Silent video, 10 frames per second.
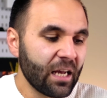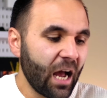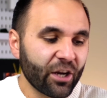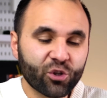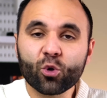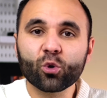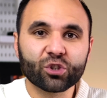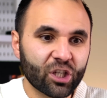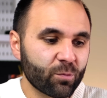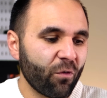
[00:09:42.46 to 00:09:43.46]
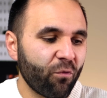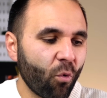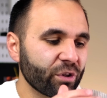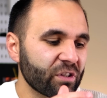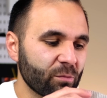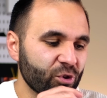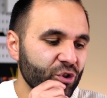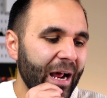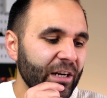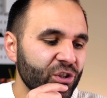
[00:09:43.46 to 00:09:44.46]
Googled just before this some
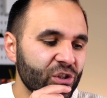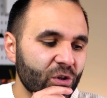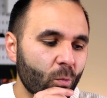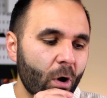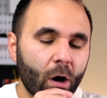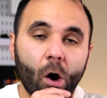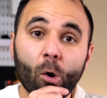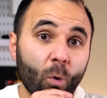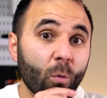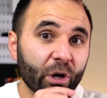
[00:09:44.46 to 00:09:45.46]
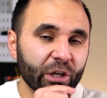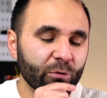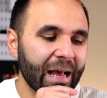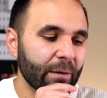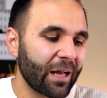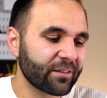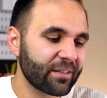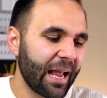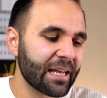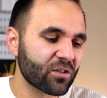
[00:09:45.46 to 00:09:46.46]
strategies on what we're going to write about
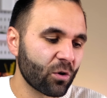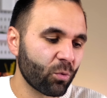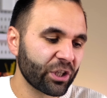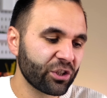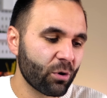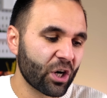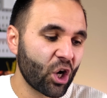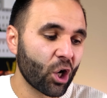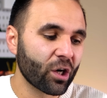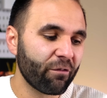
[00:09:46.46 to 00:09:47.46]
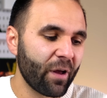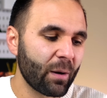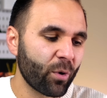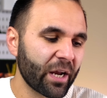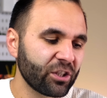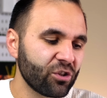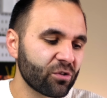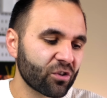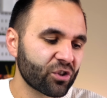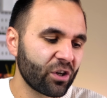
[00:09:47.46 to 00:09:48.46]
today. And so we're going to do a current event breaking
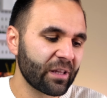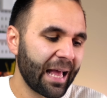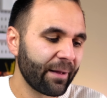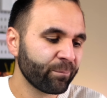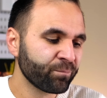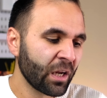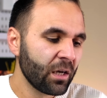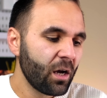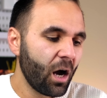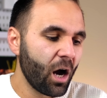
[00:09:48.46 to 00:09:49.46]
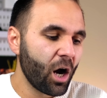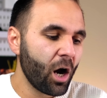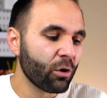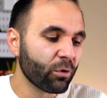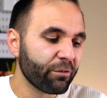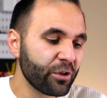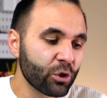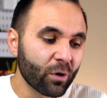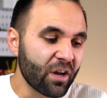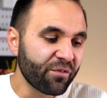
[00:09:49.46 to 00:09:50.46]
news. I'll show you that. a
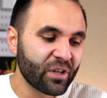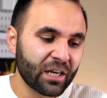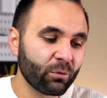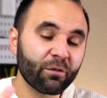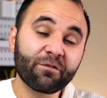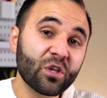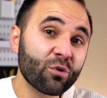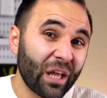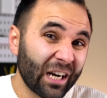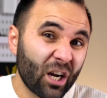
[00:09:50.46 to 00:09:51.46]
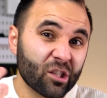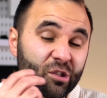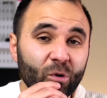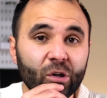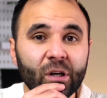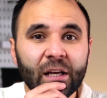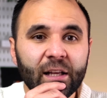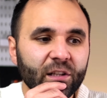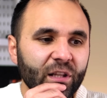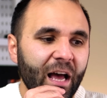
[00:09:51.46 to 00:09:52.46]
review riff, take a review that a customer
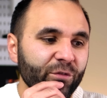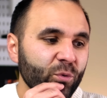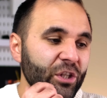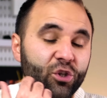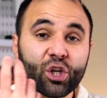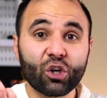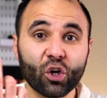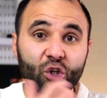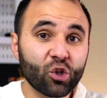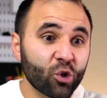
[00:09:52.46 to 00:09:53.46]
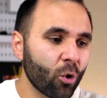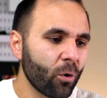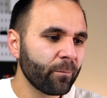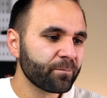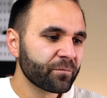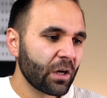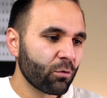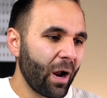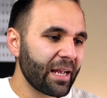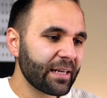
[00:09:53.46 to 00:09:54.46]
left, right? You could go to Google
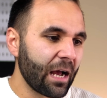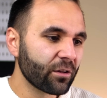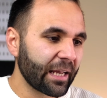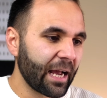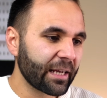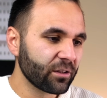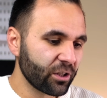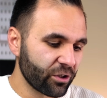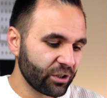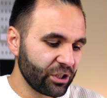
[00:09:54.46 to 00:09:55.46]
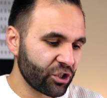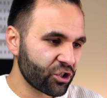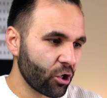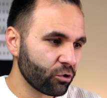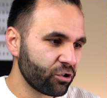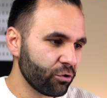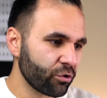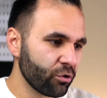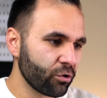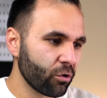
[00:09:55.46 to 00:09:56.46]
right now. Like I could literally just go to
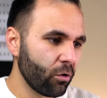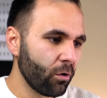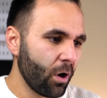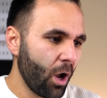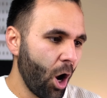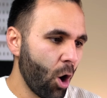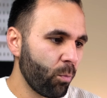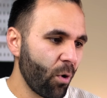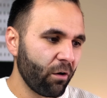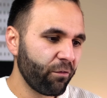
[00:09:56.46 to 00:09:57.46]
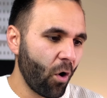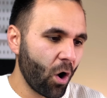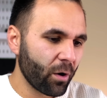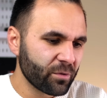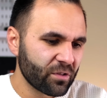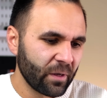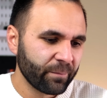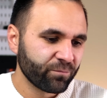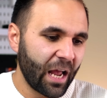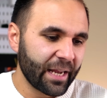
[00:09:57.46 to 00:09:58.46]
Google Hopewell Farms.
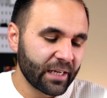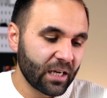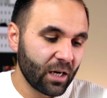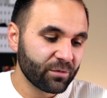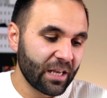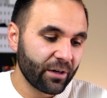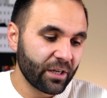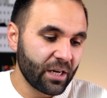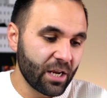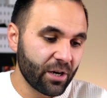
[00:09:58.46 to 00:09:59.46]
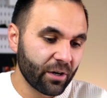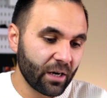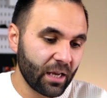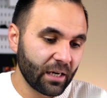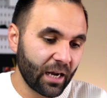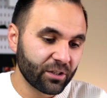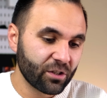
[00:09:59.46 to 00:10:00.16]
I can come down in here and I could